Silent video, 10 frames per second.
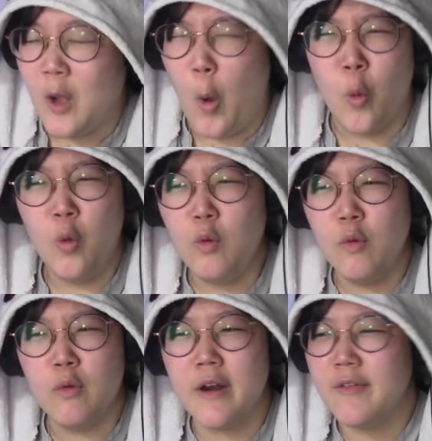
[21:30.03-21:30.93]

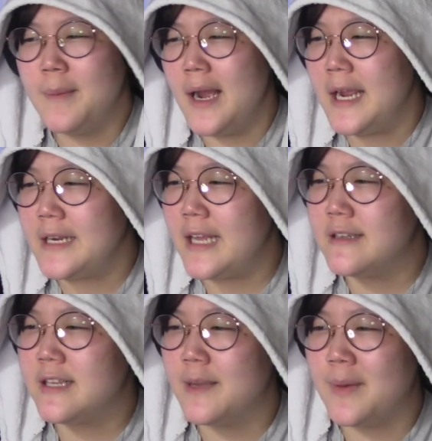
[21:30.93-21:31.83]
Ooh, never mind. I
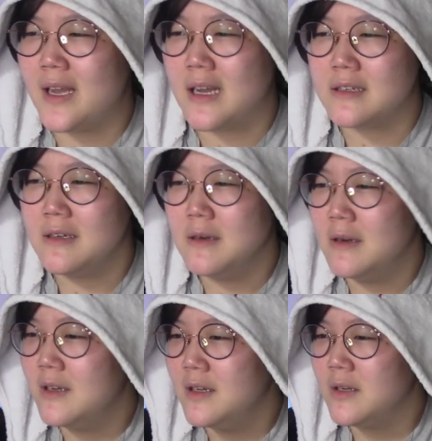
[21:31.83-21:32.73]
take it back.
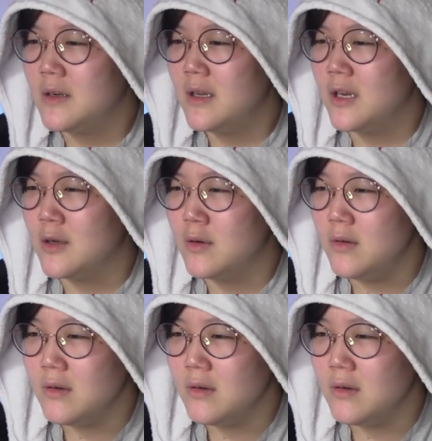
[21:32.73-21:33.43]
Hello?